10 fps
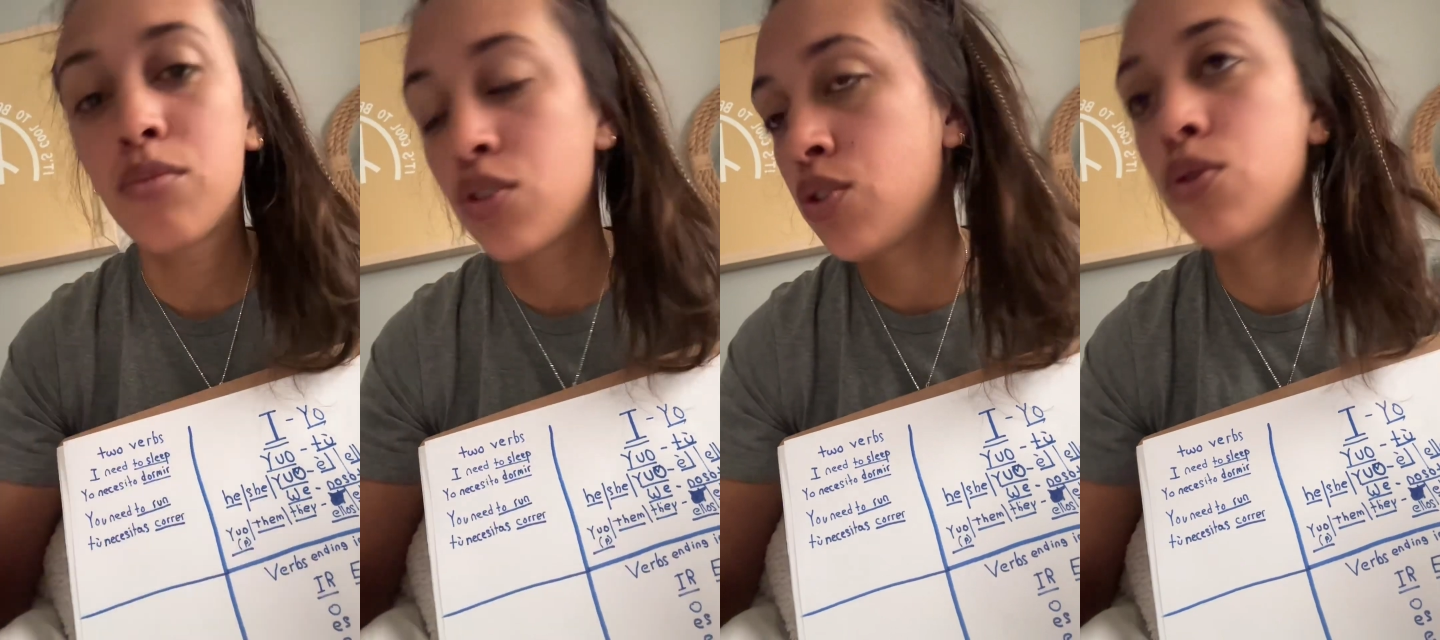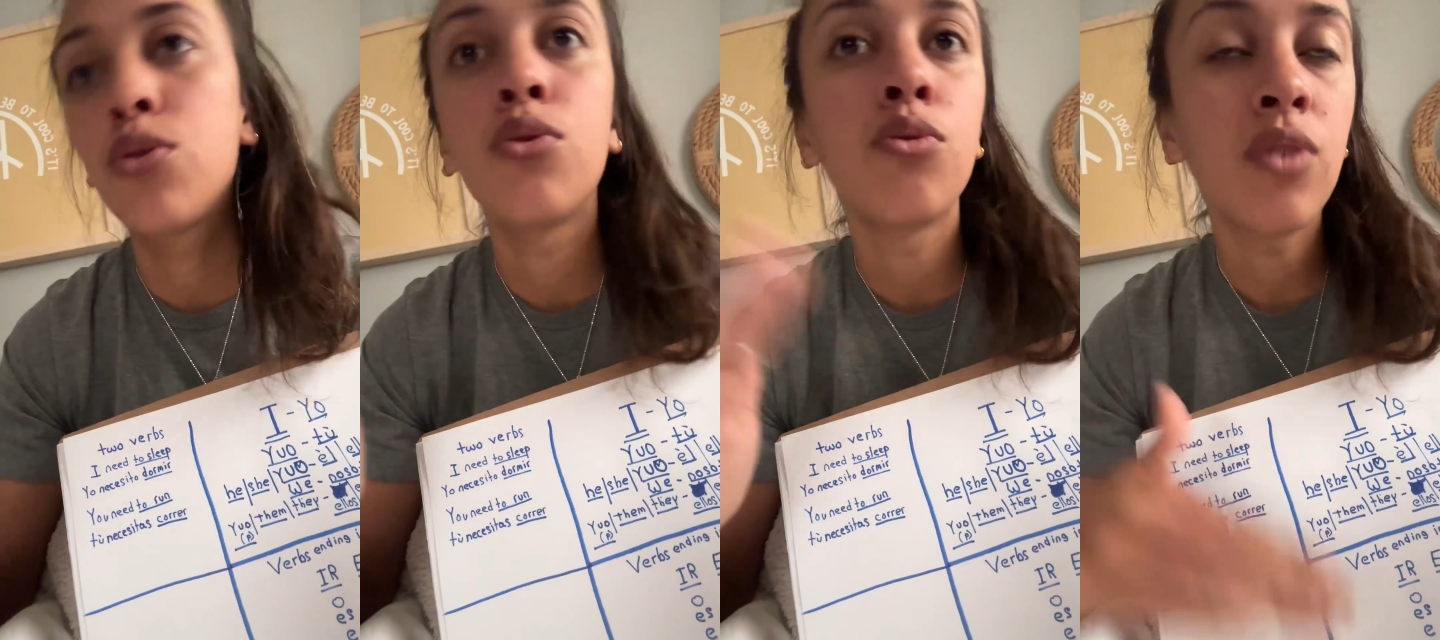
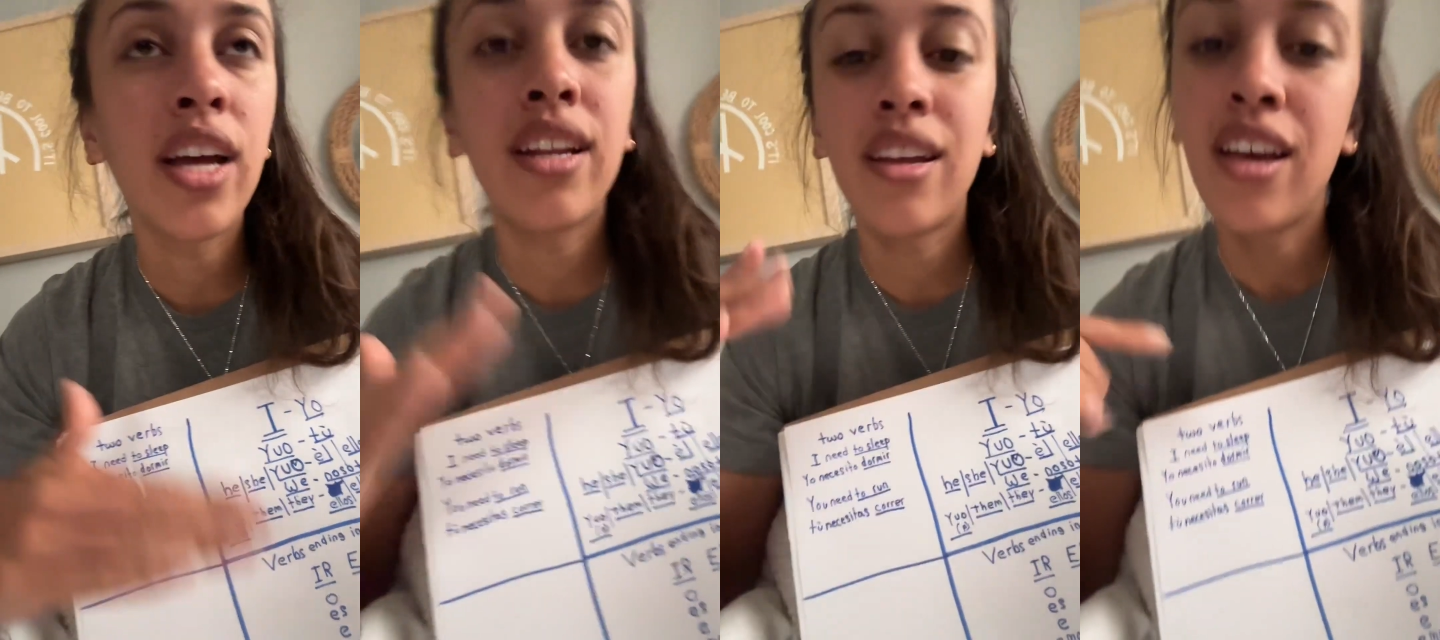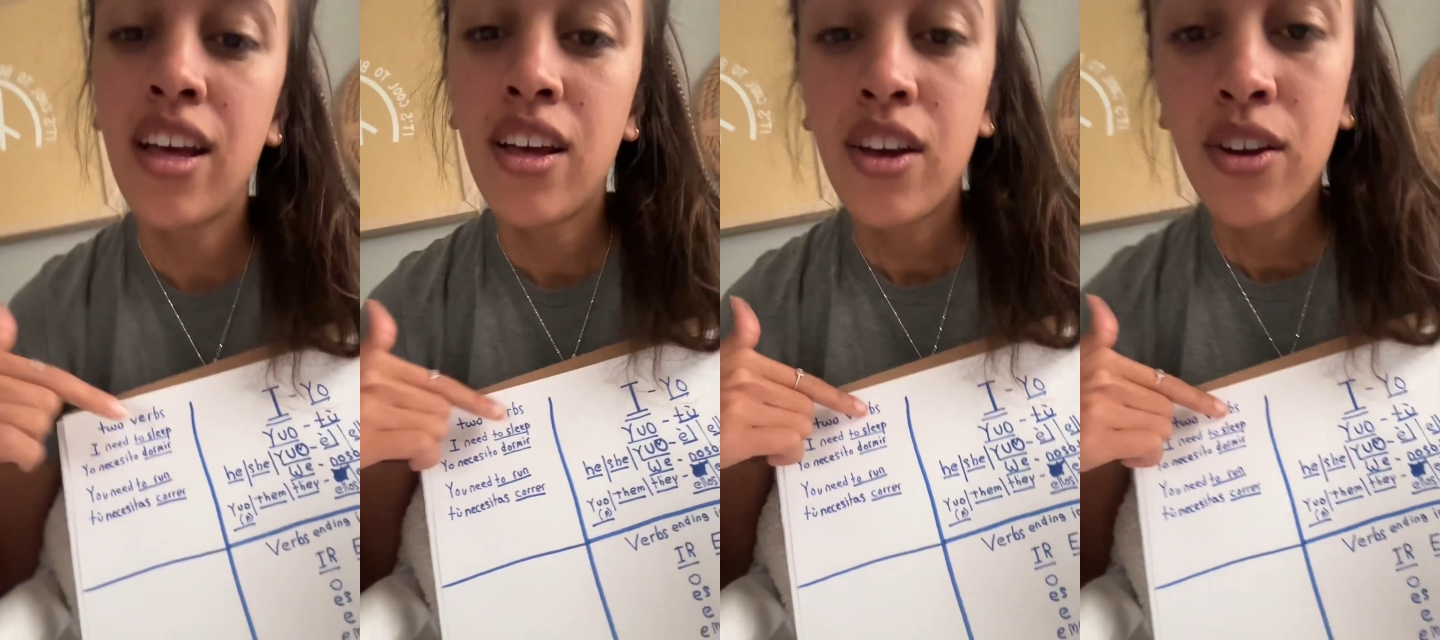to run,
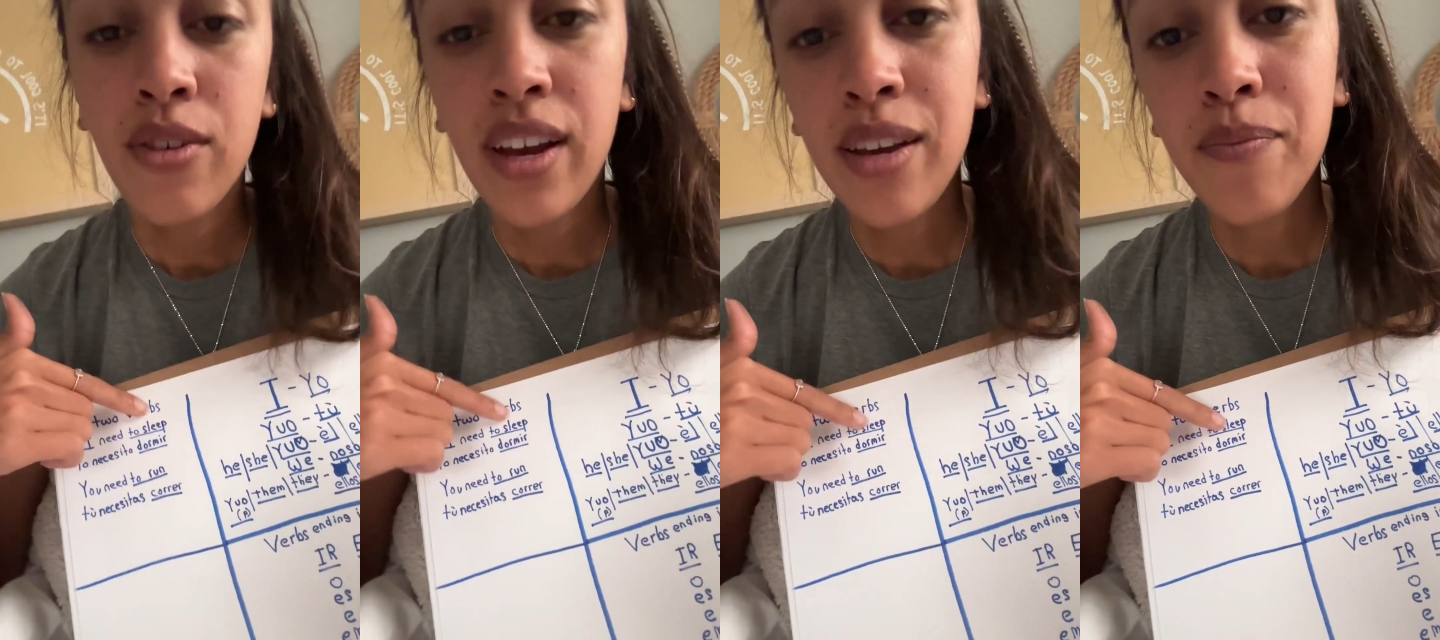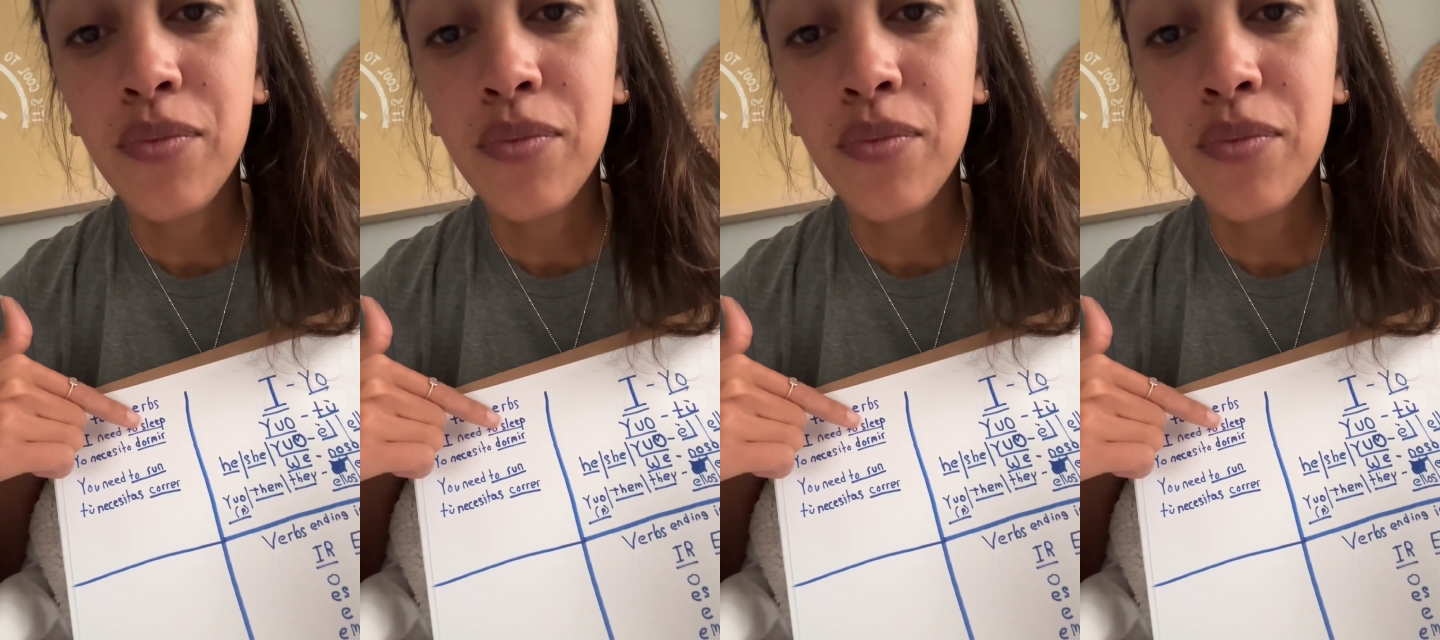right?